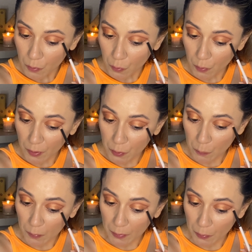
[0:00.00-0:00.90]
Trying to
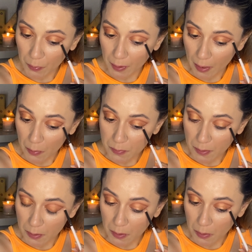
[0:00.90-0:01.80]
blend on the
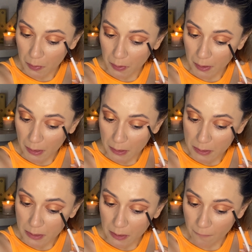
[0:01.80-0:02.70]
outside and not on the
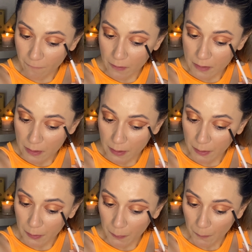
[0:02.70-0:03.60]
inside of this
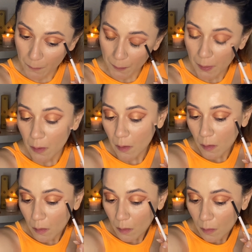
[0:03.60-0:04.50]
liner.
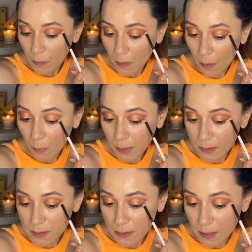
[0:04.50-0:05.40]
That way
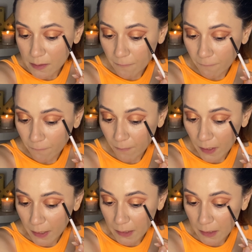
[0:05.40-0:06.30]
it stays
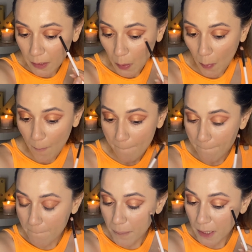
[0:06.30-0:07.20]
defined,
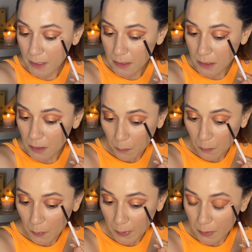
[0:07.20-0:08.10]
but
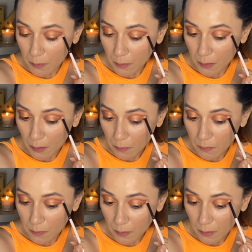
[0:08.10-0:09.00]
blended on the
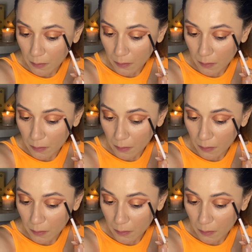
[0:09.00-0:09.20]
outside.